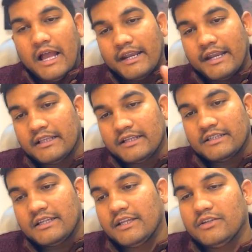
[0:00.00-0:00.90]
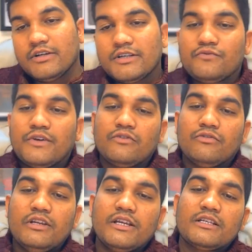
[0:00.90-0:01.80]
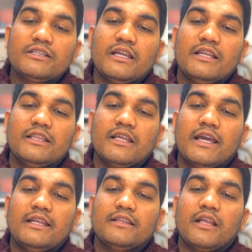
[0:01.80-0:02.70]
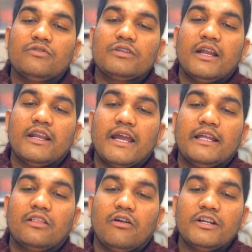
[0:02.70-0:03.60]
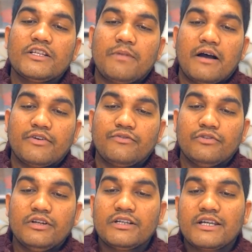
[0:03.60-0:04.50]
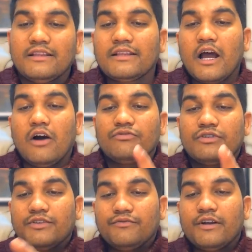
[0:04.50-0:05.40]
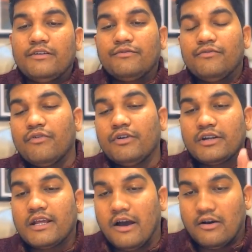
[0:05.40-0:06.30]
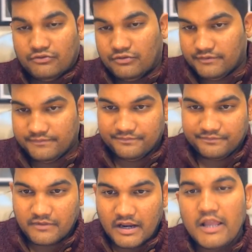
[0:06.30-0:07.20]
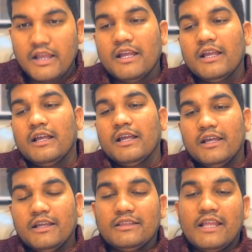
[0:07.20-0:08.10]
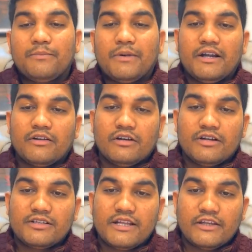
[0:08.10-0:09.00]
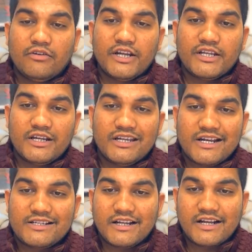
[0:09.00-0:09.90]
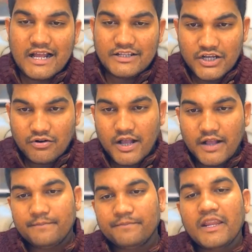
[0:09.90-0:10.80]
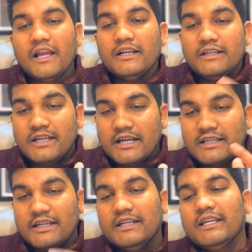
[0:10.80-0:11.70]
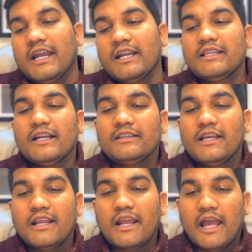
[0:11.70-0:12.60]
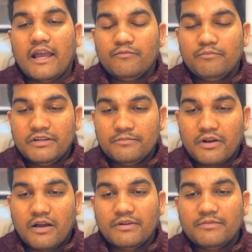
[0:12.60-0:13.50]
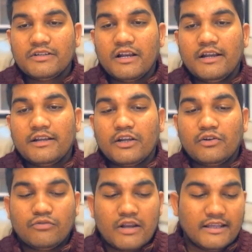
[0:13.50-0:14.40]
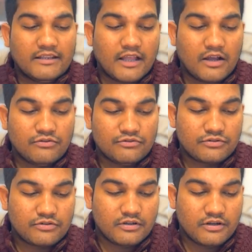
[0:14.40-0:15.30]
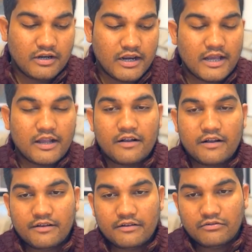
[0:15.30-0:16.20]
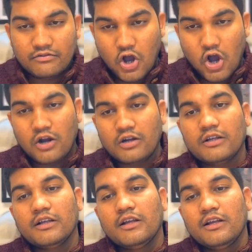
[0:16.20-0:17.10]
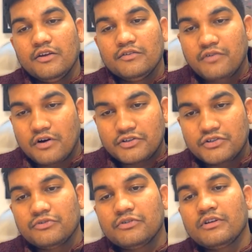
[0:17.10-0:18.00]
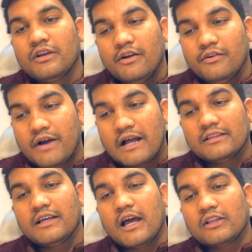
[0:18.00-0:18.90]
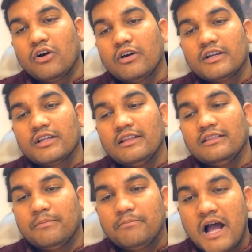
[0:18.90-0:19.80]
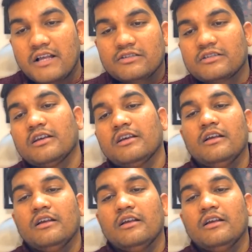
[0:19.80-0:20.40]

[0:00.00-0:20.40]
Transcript: Another scenario is when Gulika is there in the ninth house and ninth Lord is powerful in Kendra houses, one, four, ten house. In that particular scenario, it indicates a Raja Yoga. It does indicate that there have been problems related to ninth house, luck, God, fortune, father, authority in the past.